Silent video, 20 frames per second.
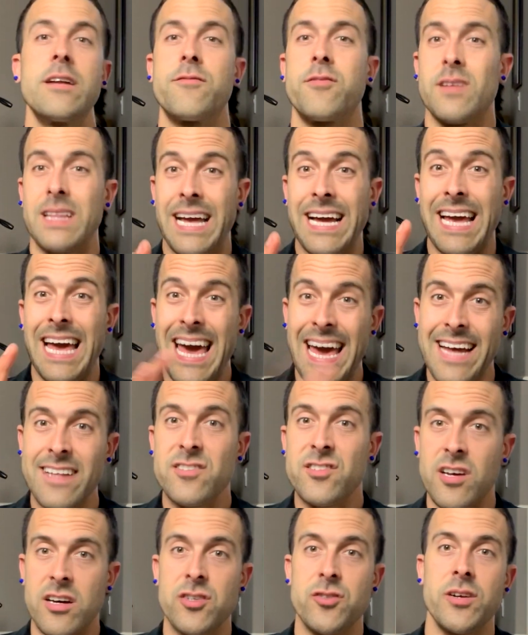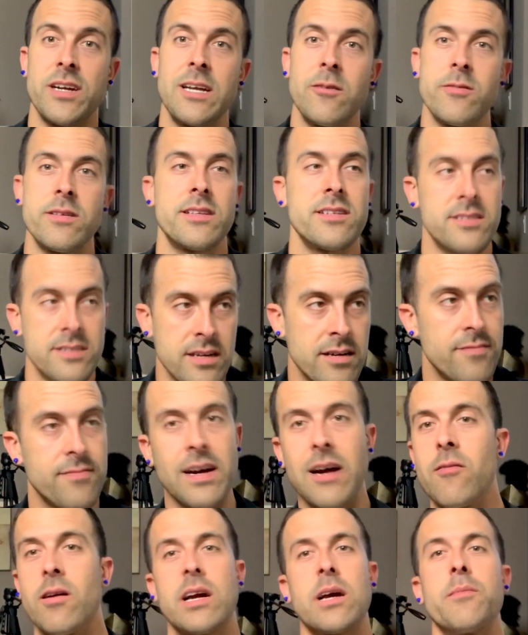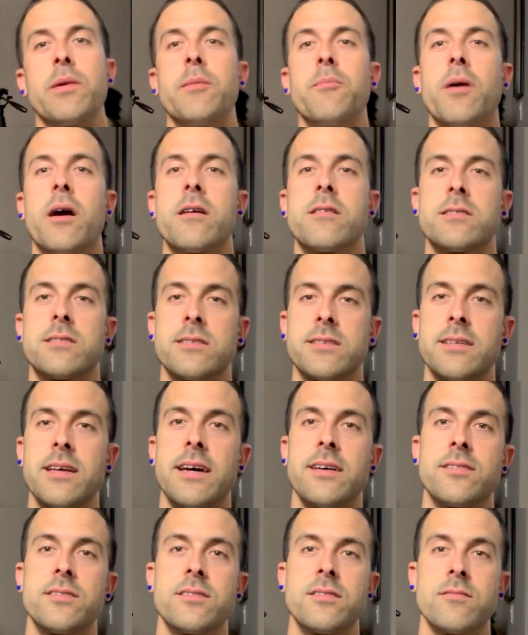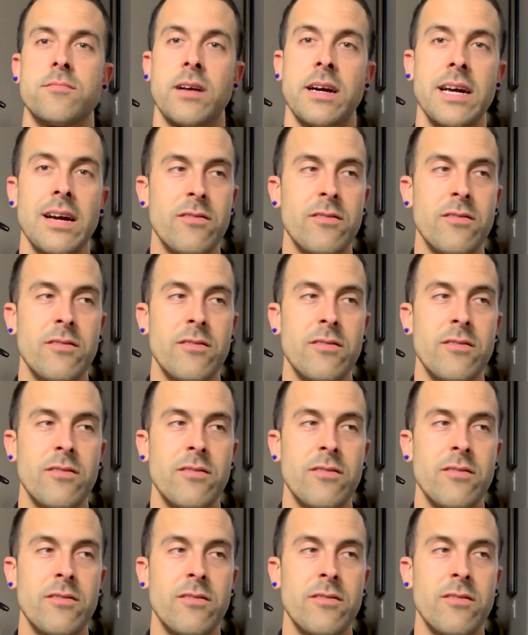for like hands-on training with this stuff, I recommend Modern Success, right?